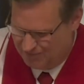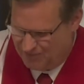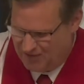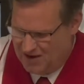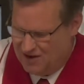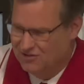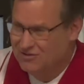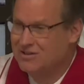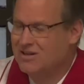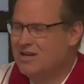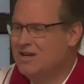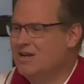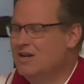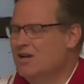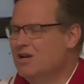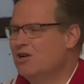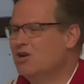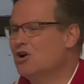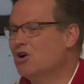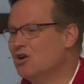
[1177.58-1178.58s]
found
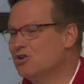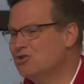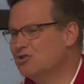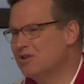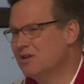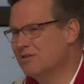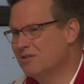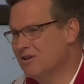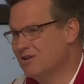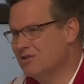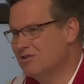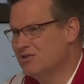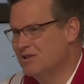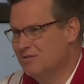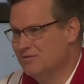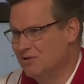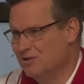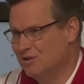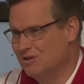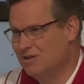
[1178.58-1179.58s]
cursing their
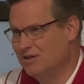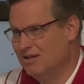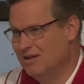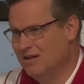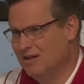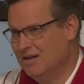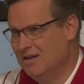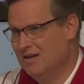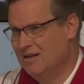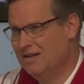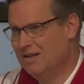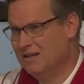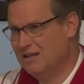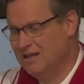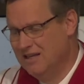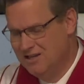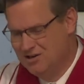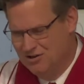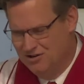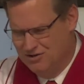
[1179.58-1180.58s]
civil
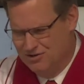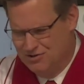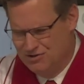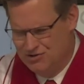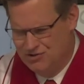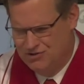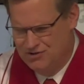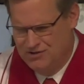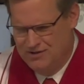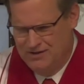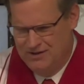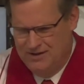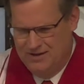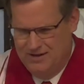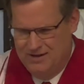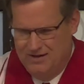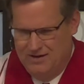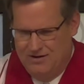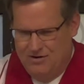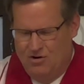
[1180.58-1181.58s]
leaders
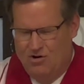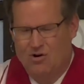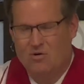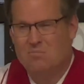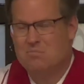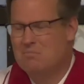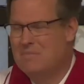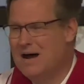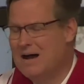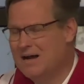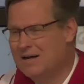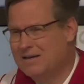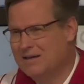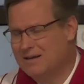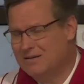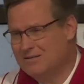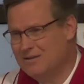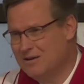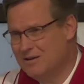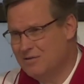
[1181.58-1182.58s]
or
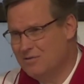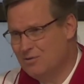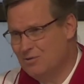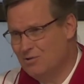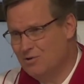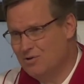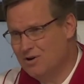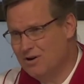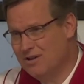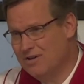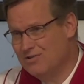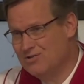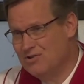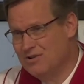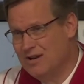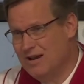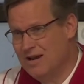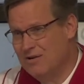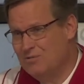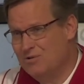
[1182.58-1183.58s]
mocking the authorities.
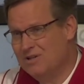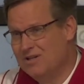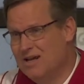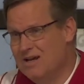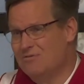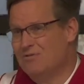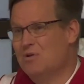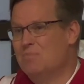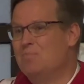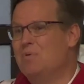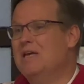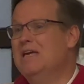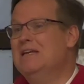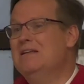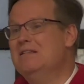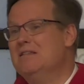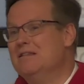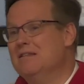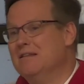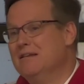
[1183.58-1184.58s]
And I will not repeat